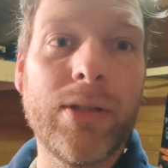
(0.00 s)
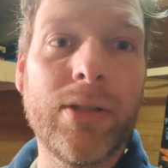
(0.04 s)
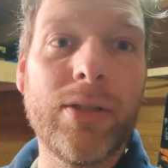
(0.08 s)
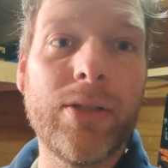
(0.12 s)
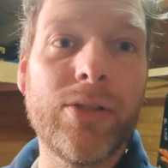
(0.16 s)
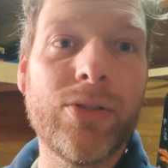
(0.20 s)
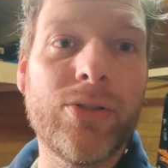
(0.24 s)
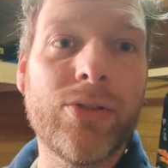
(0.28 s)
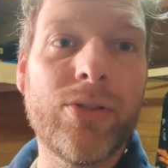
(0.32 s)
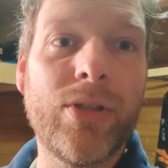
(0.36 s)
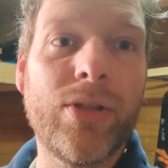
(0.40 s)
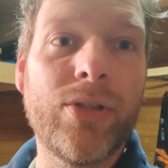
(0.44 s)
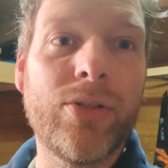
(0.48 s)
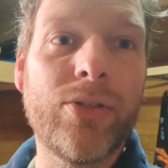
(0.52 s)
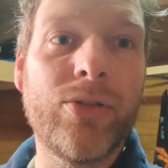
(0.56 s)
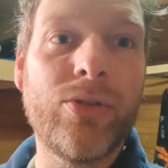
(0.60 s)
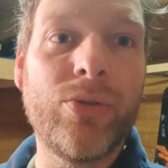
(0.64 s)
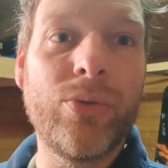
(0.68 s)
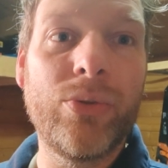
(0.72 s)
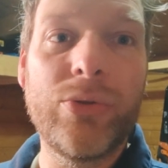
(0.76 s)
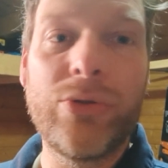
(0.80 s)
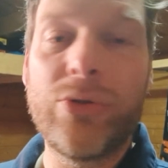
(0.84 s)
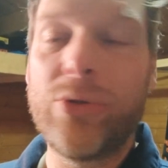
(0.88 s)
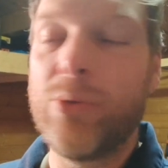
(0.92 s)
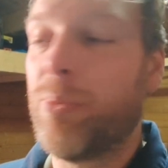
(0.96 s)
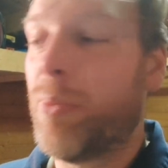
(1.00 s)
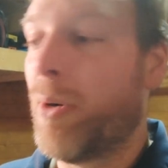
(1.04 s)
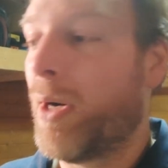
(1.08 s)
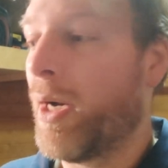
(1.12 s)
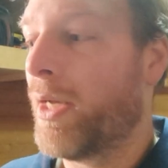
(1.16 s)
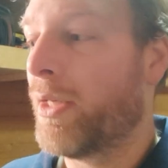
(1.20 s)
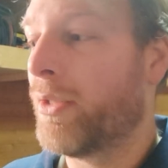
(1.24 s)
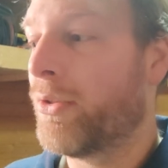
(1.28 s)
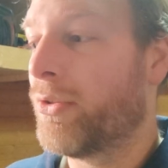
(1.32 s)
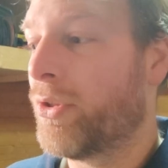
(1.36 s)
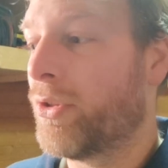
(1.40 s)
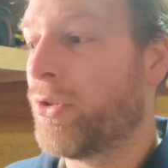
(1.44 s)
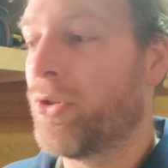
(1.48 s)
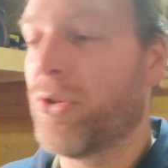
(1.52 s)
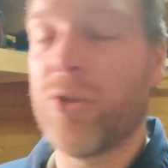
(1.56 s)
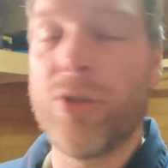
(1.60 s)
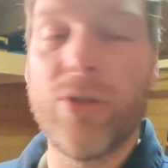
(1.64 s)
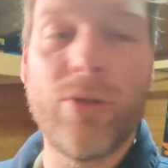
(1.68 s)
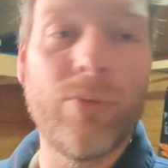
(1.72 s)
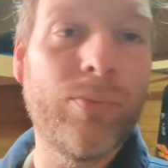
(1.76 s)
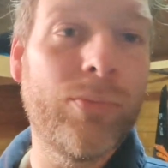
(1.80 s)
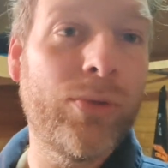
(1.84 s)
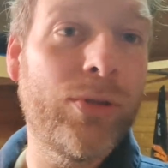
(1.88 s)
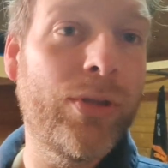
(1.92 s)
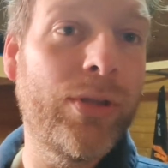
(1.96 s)
at this stage to buy such
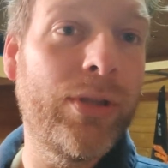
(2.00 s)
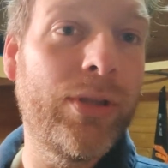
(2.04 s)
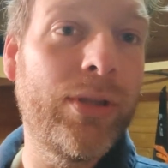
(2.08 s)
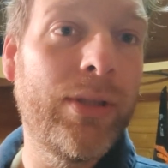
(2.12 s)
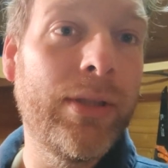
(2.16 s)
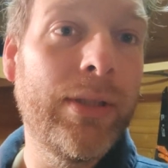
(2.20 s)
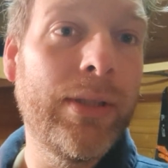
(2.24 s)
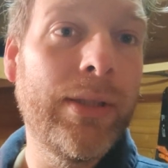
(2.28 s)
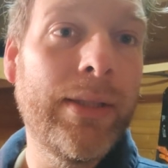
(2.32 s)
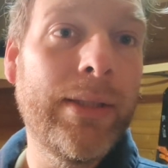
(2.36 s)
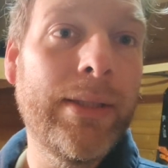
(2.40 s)
a machine.